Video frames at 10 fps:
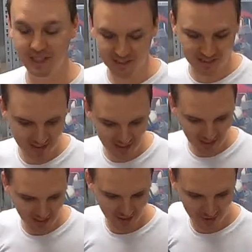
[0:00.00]
went
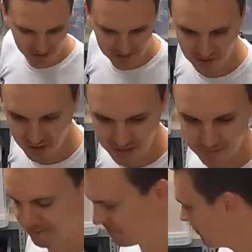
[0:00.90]
on
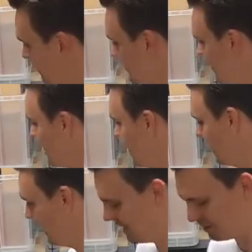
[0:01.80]
Instagram.
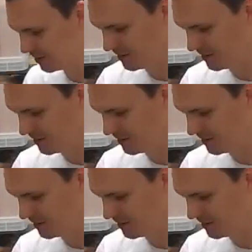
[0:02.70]
And that